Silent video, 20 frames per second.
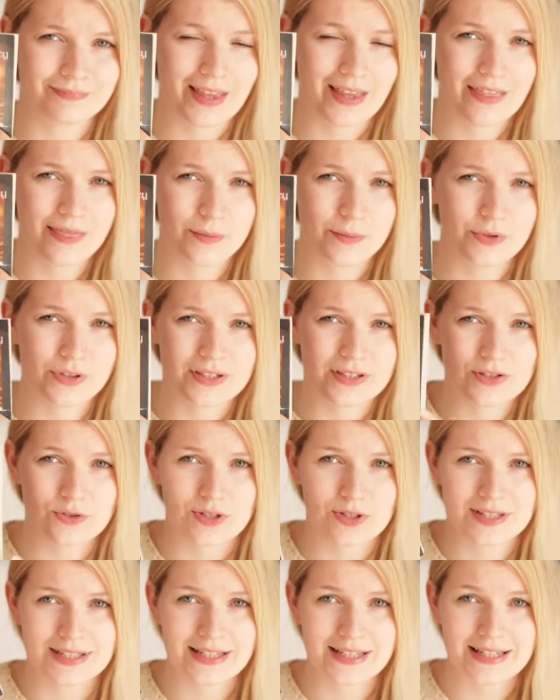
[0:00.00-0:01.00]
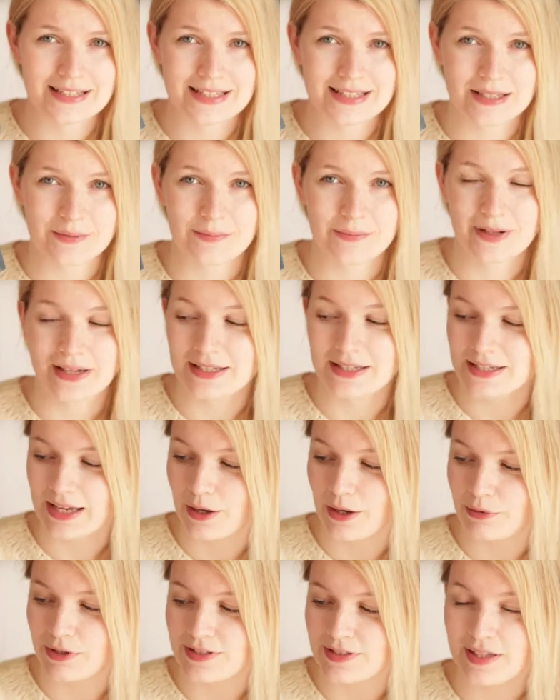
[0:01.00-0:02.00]
and the book is translated, but I
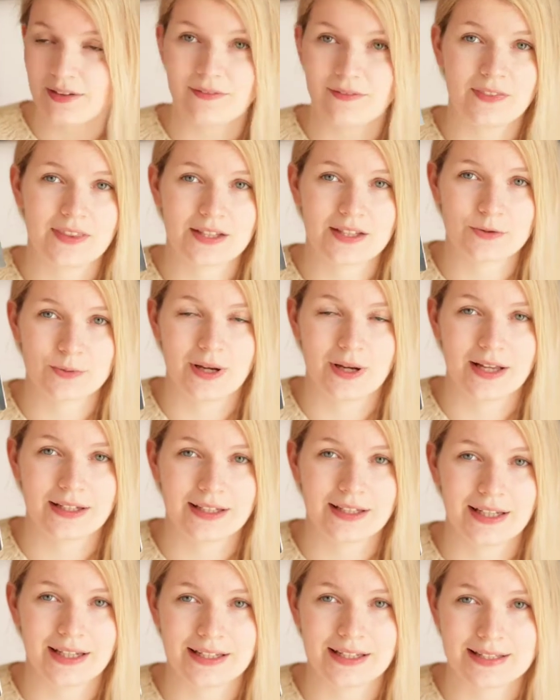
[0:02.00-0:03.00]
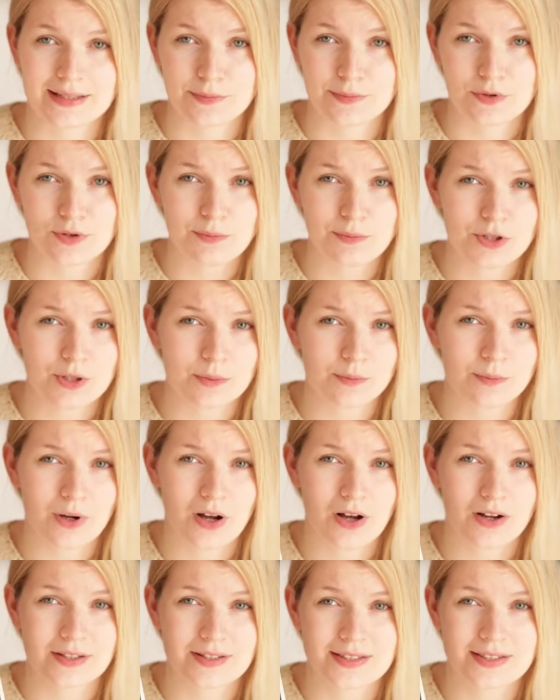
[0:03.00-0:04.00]
received this one in a subscription
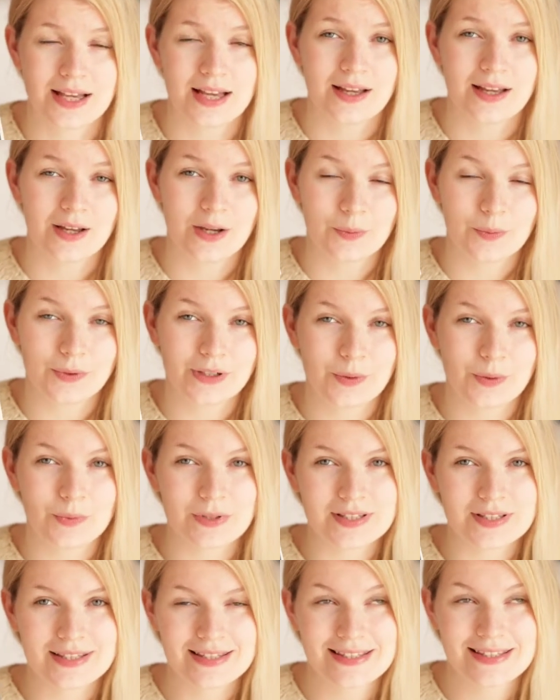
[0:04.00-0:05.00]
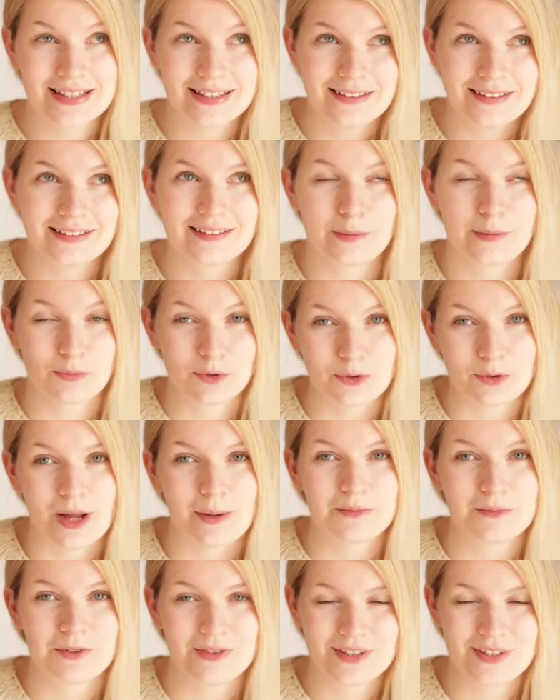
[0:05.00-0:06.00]
box when I was still
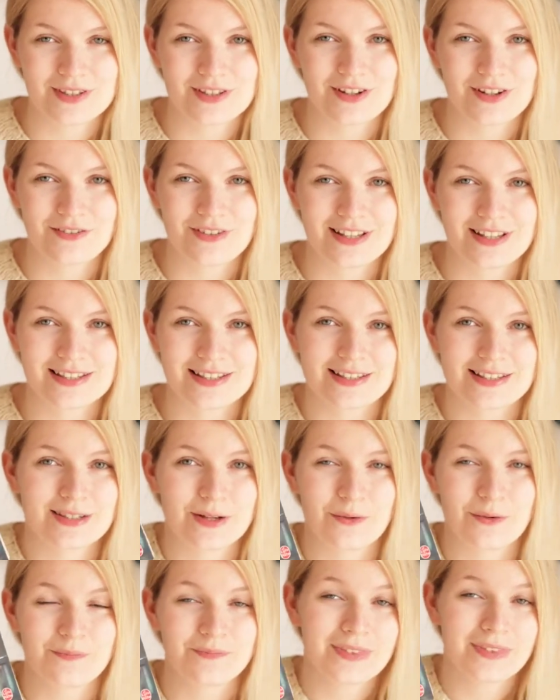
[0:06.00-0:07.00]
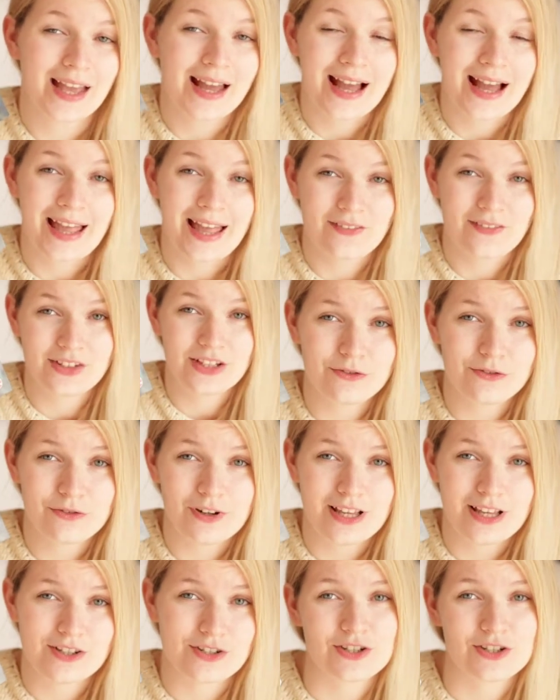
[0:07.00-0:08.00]
subscribed to the service, so I have
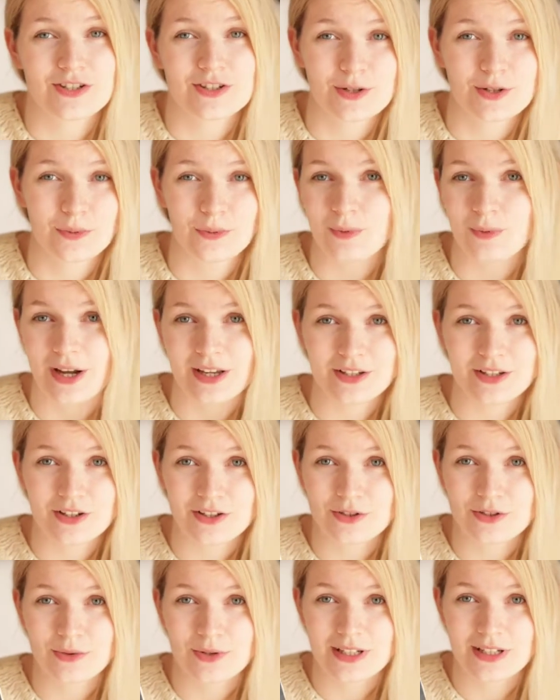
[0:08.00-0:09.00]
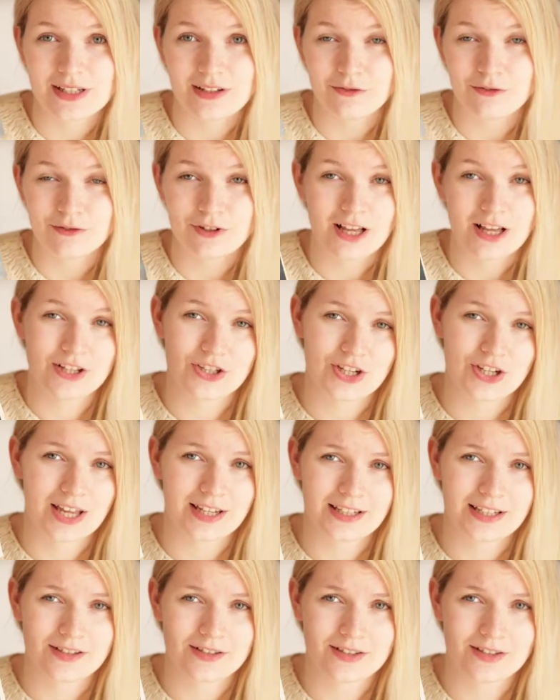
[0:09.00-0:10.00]
French, so why not to read it in French?
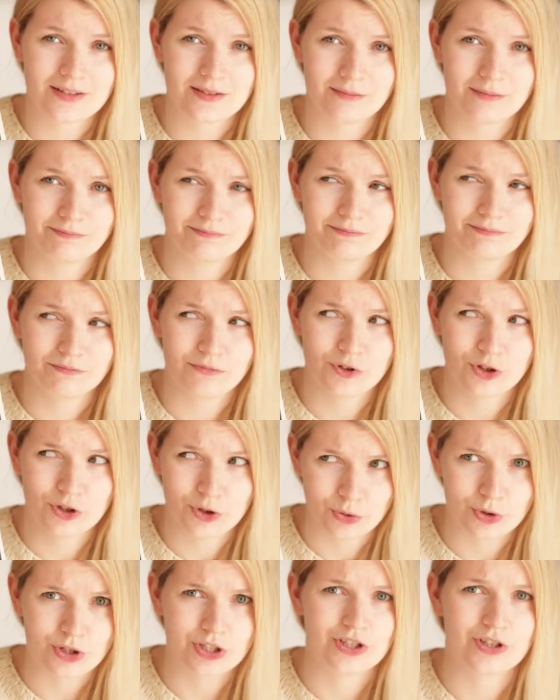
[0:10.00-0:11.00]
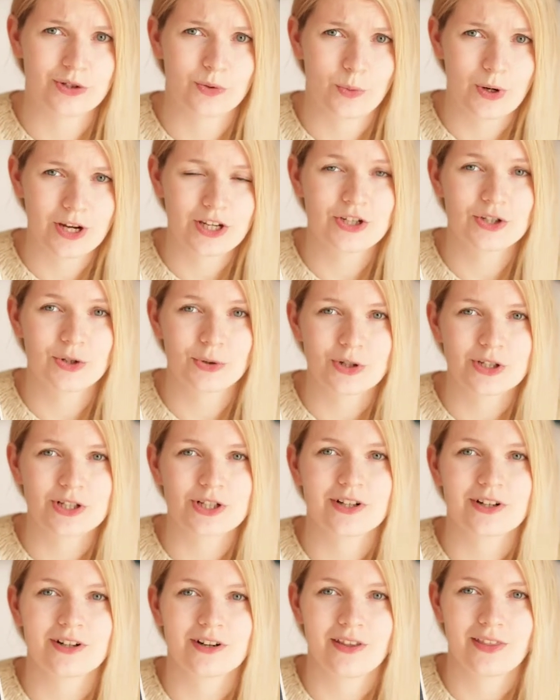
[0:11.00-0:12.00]
And it's shorter, way
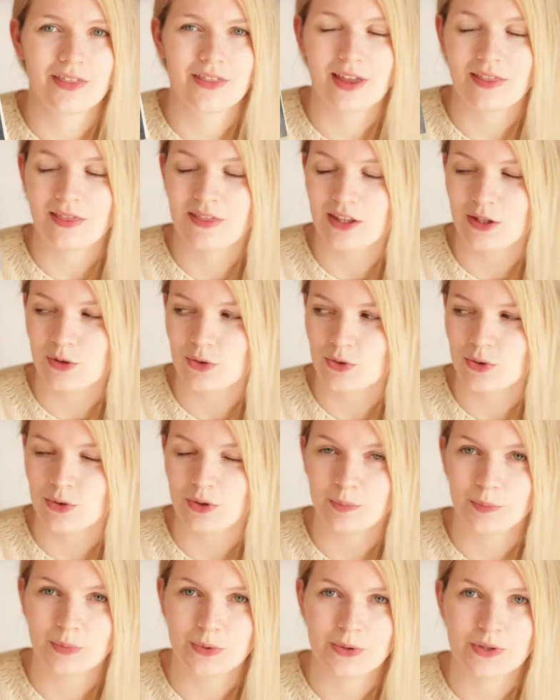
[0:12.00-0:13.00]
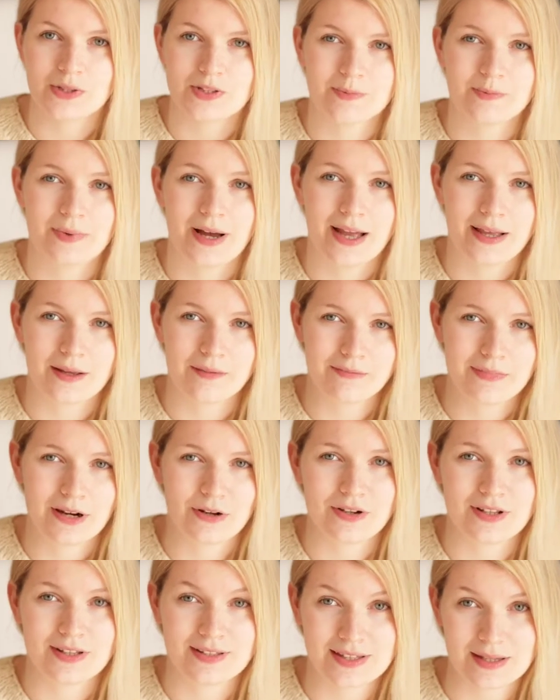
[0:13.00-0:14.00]
shorter than the usual books by
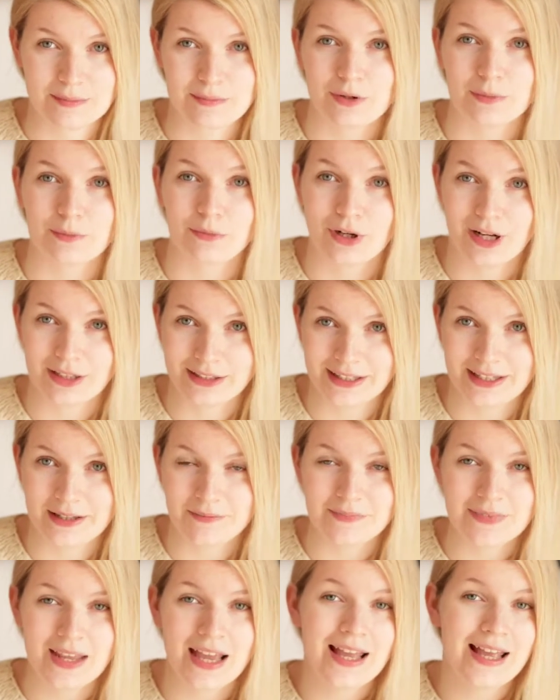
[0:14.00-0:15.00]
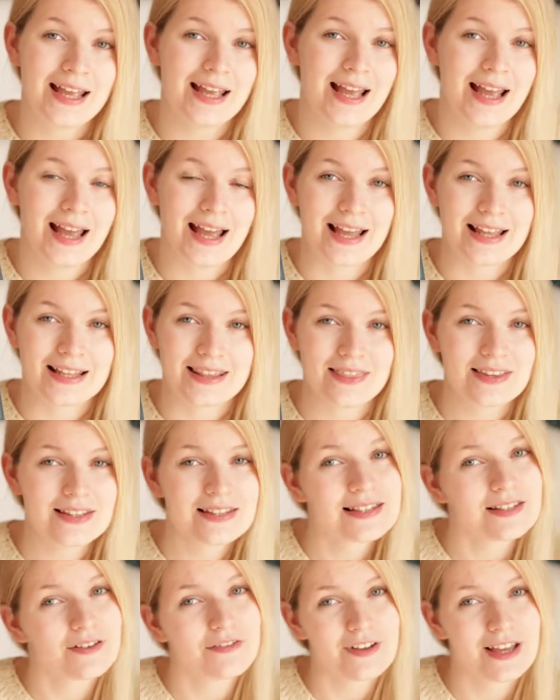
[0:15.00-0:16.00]
Marion Zimmer Bradley. And this
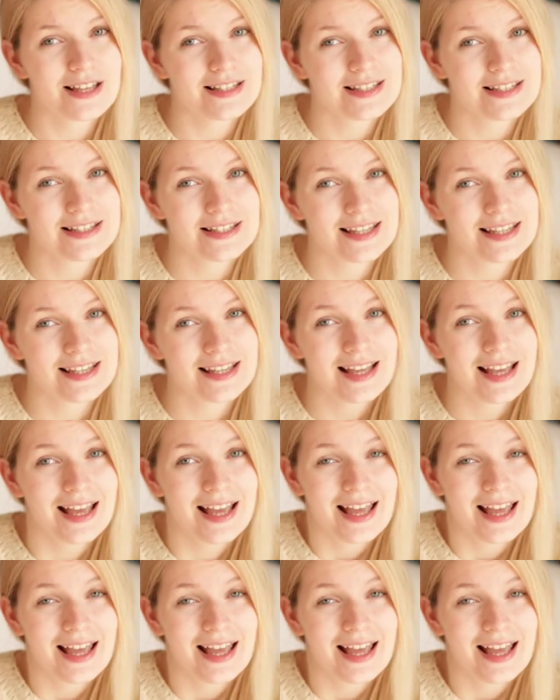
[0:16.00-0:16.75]
is a fantasy